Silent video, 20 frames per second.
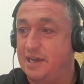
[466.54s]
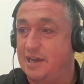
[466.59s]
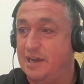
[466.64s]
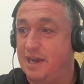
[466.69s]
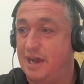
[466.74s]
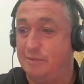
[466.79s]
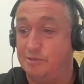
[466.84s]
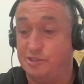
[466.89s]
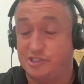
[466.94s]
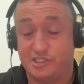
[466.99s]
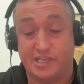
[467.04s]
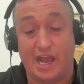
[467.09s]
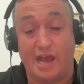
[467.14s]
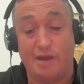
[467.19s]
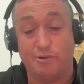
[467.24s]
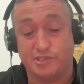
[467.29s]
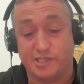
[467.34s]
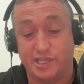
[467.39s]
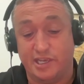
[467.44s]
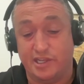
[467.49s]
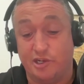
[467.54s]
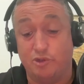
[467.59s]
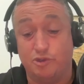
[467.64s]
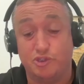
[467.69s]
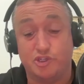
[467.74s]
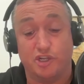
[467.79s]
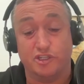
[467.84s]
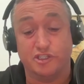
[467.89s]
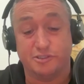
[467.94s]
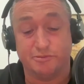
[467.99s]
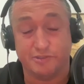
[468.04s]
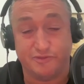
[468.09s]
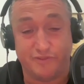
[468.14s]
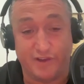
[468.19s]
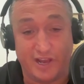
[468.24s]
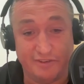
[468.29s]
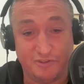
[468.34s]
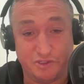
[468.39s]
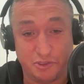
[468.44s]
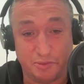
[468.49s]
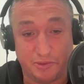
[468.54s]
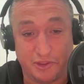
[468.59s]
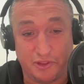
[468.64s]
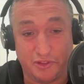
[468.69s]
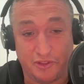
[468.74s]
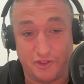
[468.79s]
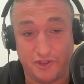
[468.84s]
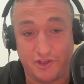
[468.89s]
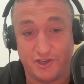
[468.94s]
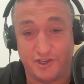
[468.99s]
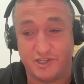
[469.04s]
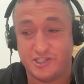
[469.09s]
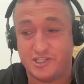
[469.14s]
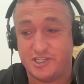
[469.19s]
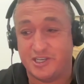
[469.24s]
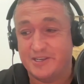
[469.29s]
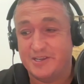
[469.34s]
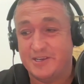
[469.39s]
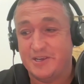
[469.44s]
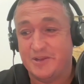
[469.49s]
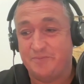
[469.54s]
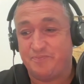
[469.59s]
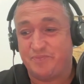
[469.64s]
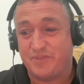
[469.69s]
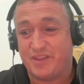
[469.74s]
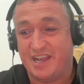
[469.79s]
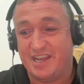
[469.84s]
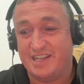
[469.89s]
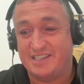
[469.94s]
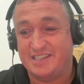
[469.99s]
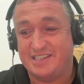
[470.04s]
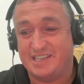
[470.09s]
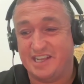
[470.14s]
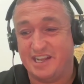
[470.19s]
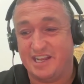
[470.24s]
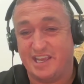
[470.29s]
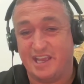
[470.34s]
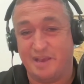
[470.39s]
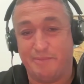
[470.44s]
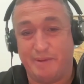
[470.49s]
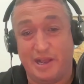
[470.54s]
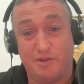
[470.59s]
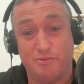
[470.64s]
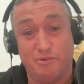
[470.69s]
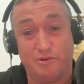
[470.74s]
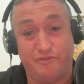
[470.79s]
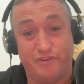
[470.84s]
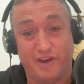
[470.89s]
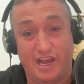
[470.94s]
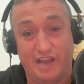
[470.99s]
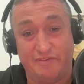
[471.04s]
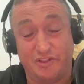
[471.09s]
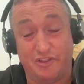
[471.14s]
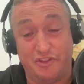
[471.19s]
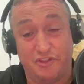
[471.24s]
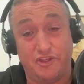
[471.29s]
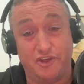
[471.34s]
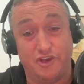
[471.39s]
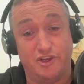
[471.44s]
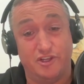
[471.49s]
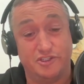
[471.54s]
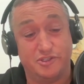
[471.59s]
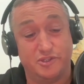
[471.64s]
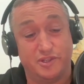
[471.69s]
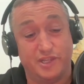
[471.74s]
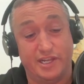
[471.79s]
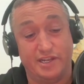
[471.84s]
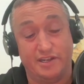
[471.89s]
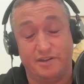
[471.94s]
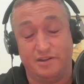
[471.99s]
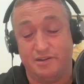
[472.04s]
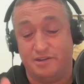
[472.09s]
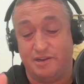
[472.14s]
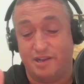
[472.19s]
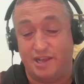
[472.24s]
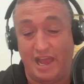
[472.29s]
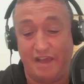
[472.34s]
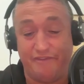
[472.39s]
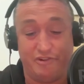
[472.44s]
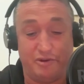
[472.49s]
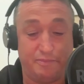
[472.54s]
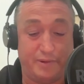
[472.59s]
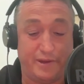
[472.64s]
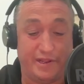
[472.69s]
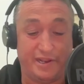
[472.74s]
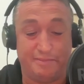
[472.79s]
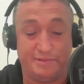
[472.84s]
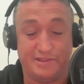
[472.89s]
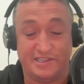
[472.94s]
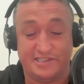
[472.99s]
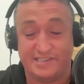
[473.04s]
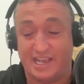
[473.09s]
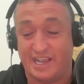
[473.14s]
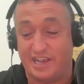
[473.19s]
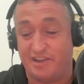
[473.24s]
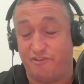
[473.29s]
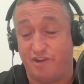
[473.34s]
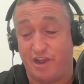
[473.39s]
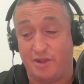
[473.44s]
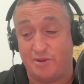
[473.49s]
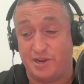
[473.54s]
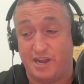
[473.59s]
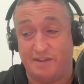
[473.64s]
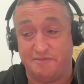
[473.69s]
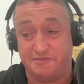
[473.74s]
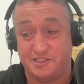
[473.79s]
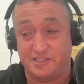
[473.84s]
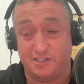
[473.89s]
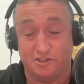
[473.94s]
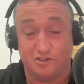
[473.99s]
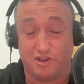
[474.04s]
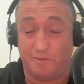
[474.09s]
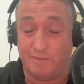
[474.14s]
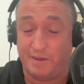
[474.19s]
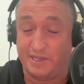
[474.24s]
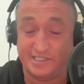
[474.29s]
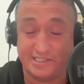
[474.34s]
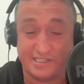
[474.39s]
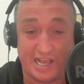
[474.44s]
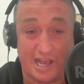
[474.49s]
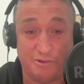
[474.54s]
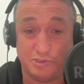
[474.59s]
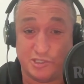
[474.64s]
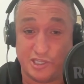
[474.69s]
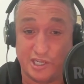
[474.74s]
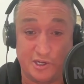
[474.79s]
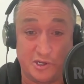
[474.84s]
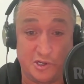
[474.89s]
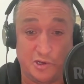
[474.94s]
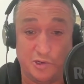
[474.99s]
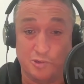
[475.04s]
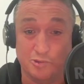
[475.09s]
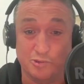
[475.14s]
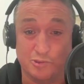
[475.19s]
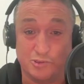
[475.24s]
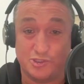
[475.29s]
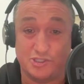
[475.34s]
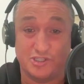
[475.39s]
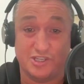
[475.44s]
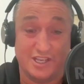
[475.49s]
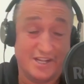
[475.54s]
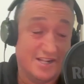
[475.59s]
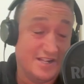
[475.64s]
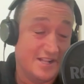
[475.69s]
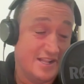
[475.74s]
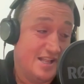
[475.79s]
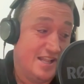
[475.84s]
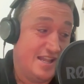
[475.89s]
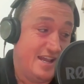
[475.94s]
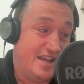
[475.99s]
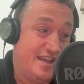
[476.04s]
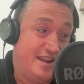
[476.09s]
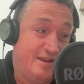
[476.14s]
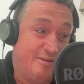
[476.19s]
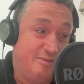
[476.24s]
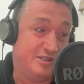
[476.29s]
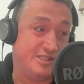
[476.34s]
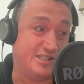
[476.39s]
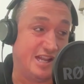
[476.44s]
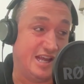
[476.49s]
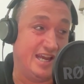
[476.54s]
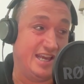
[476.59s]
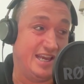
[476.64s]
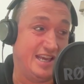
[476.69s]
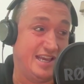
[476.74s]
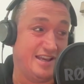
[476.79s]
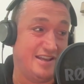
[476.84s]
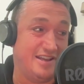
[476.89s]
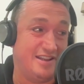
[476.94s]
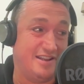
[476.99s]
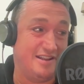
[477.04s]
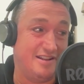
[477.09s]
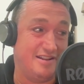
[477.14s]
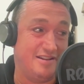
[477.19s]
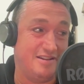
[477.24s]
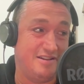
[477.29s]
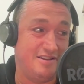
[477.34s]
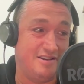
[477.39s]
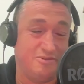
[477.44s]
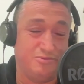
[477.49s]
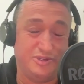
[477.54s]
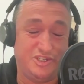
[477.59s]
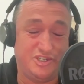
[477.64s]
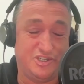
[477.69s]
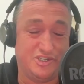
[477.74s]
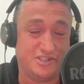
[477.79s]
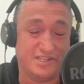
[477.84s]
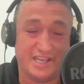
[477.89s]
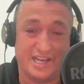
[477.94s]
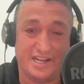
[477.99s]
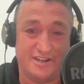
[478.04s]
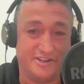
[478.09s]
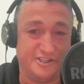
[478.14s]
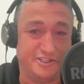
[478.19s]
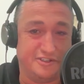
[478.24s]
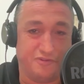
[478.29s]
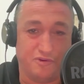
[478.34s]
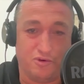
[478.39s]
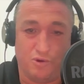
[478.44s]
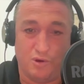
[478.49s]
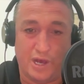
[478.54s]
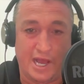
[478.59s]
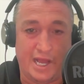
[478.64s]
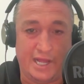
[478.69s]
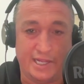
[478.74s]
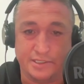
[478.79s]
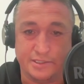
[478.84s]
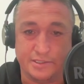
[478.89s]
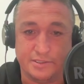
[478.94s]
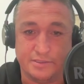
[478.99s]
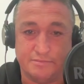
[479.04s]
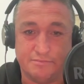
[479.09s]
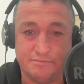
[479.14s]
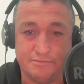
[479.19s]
I was scouting, and Luke Johnson was 5-2 up in the third, and Sinner came back and won 5 in the third. So then Evan played him in the second round, and I've still got my scouting notes, and it was like, no, we just get at his forehand.